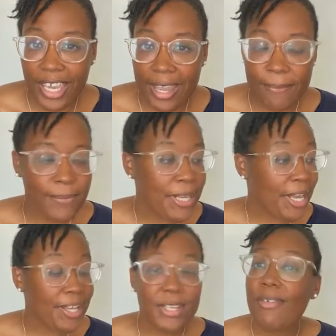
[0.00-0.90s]
okay?
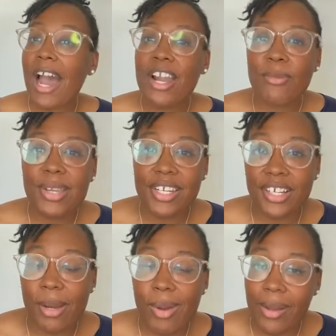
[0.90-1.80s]
And you hire me
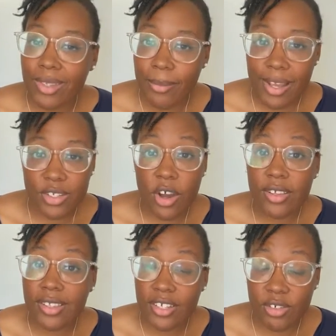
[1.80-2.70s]
to come optimize
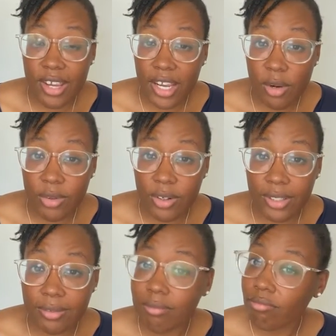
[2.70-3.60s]
all the things you got going
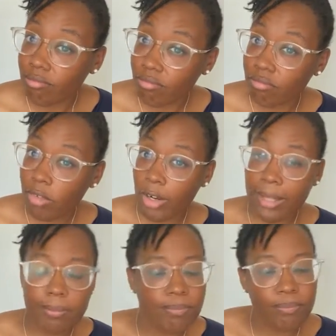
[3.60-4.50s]
on,
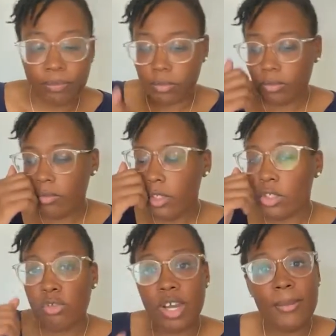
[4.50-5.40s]
okay?
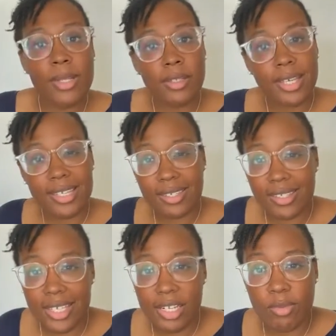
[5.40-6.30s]
you come and look at
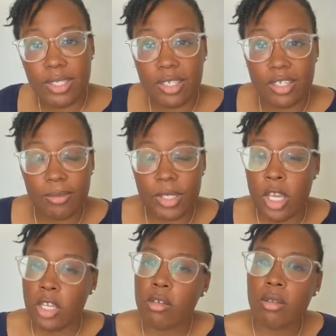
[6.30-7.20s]
succeeding with
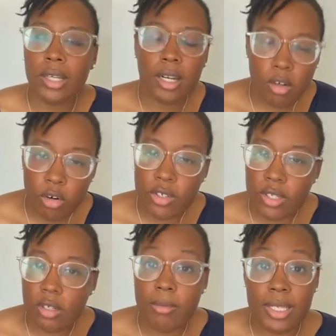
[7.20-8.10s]
systems you look at our
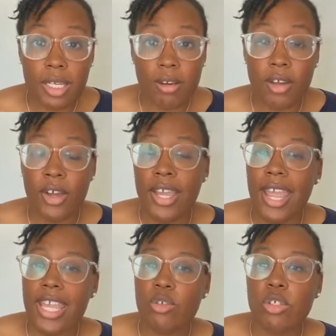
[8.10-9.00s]
courses our material
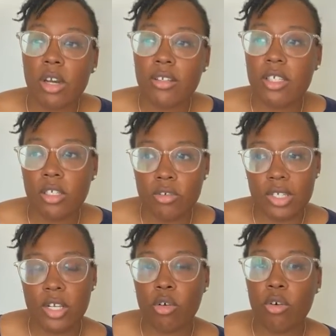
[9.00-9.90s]
and you start to
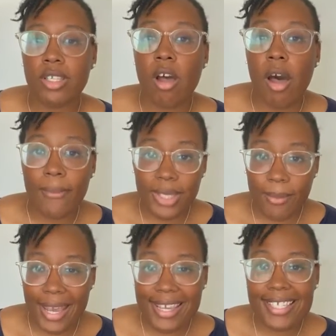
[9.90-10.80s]
use it in order to
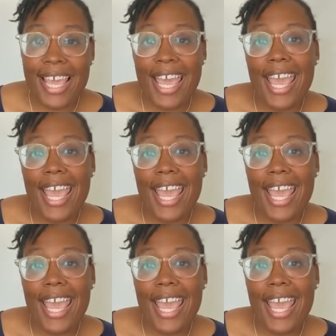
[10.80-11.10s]
optimize